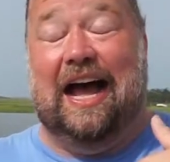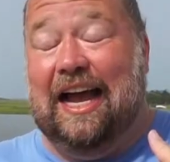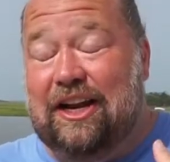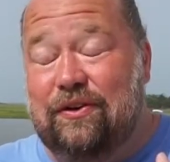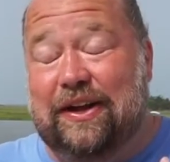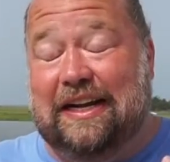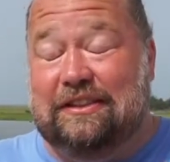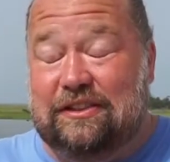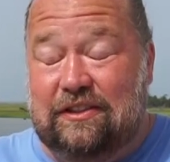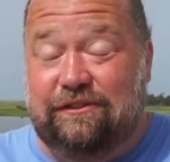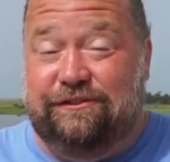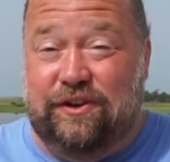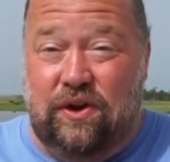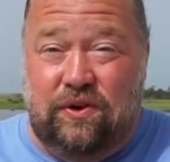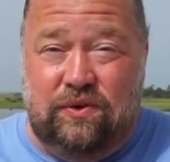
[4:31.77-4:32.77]
I don't answer the
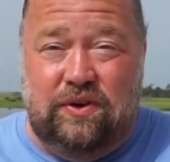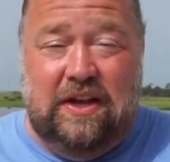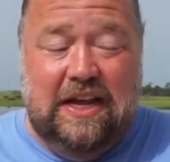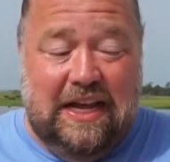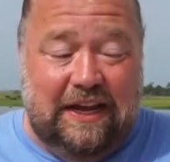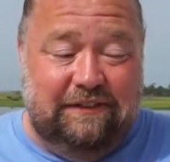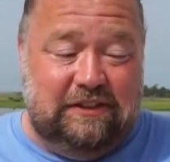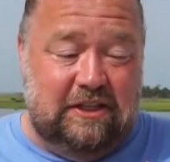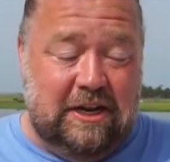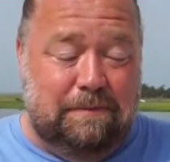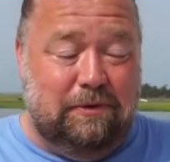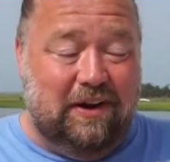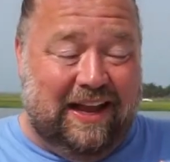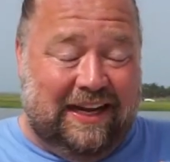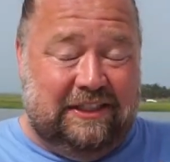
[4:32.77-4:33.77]
phone if it's a
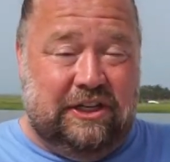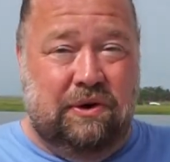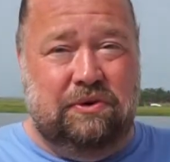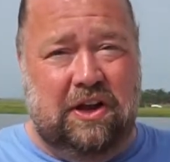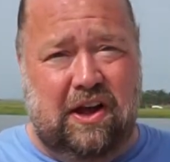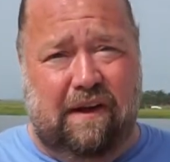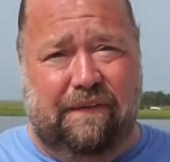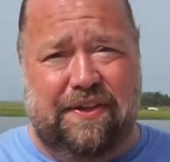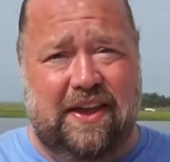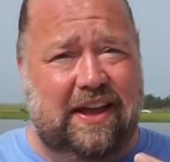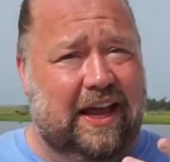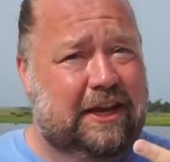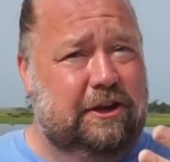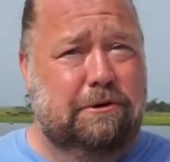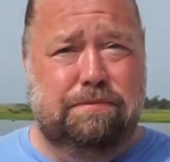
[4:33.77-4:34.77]
number I don't know,
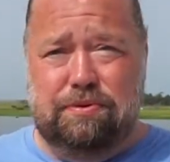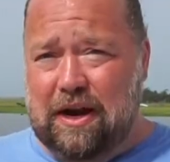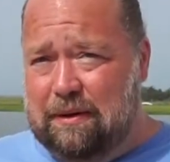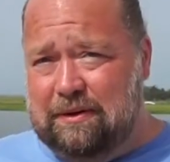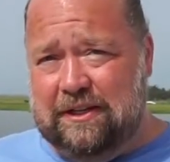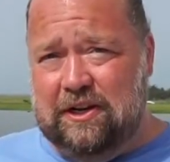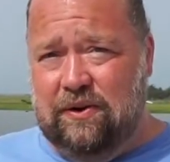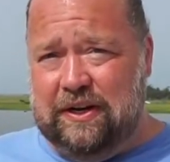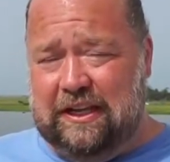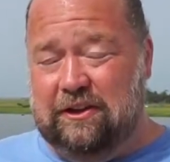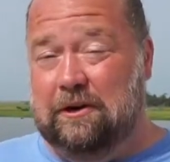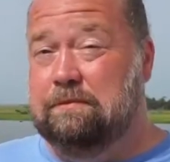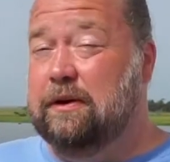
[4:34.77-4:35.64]
and you probably don't either.